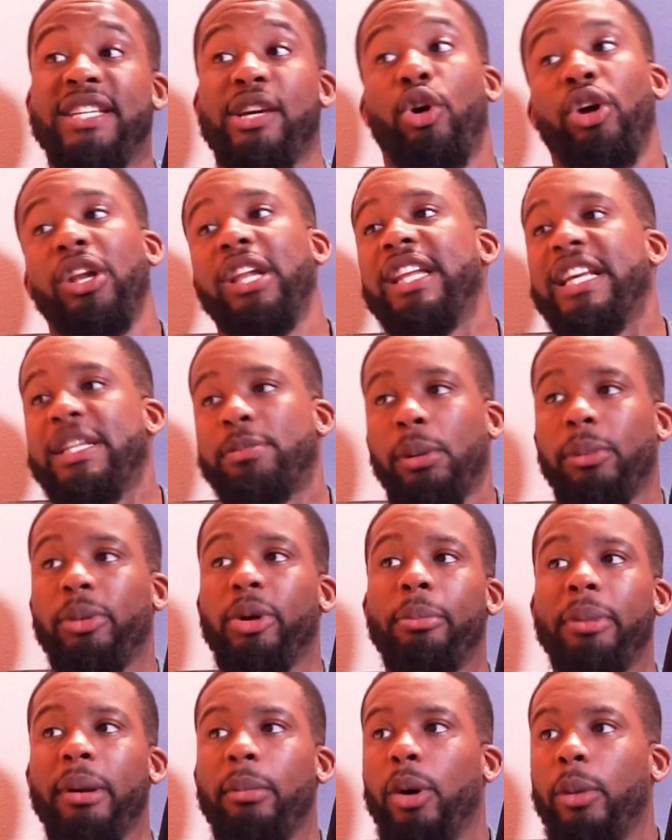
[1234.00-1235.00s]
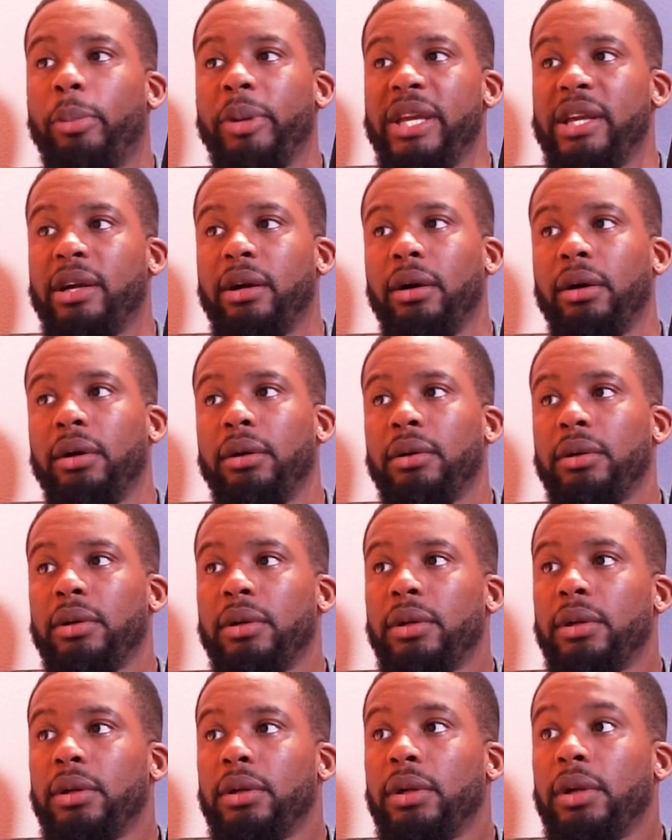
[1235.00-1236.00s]
holidays probably a bit more peak. They used to do the
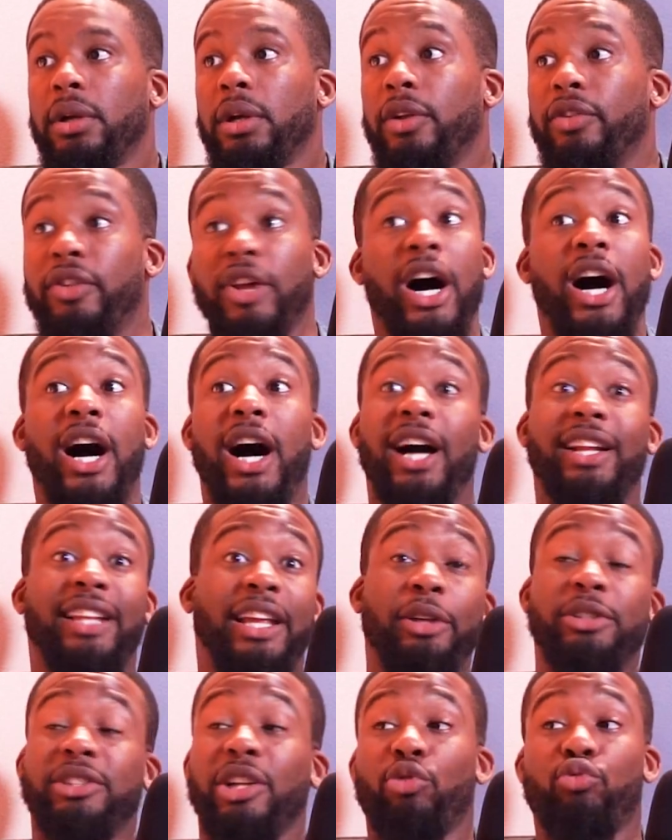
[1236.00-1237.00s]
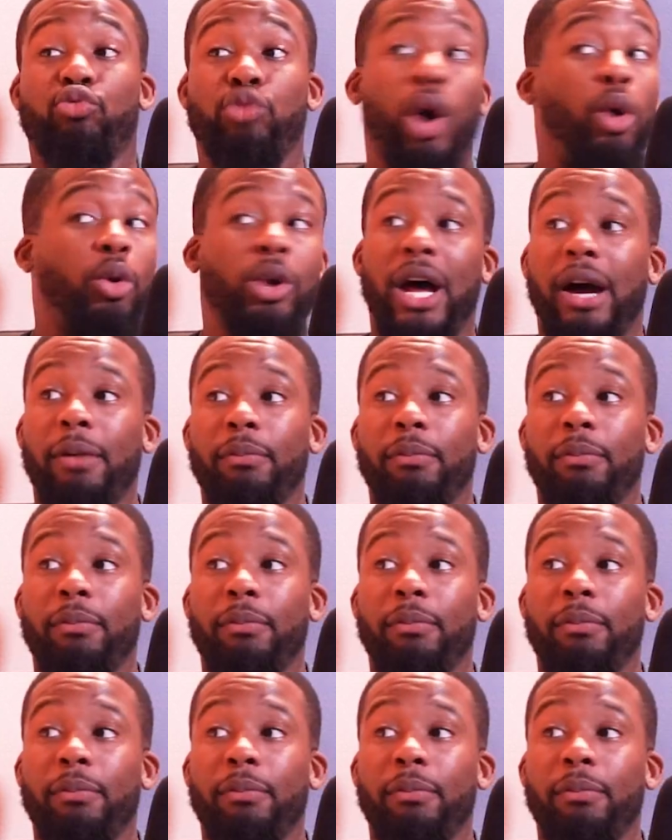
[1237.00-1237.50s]
thing with the. No, uh, they used to the roll sticks.